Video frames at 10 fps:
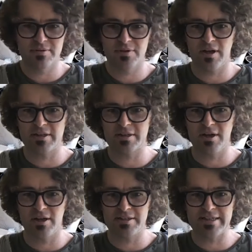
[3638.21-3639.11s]
Call
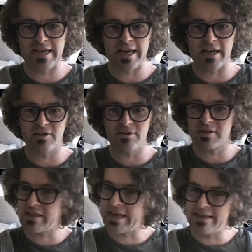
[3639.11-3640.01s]
it a day. It's
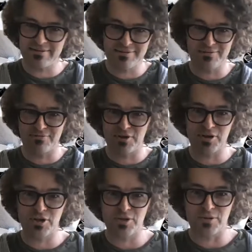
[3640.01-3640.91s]
late for
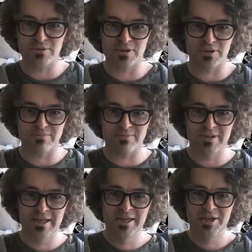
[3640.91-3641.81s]
you, so
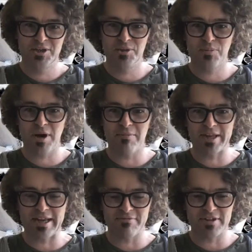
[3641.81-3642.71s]
you probably
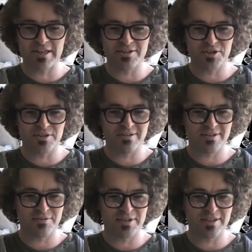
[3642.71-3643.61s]
have things
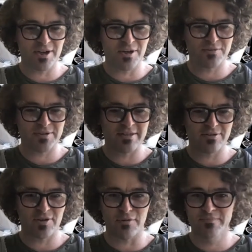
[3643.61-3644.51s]
you need to go attend
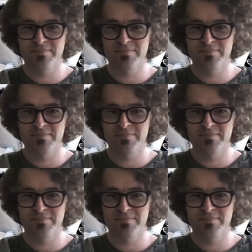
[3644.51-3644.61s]
to, it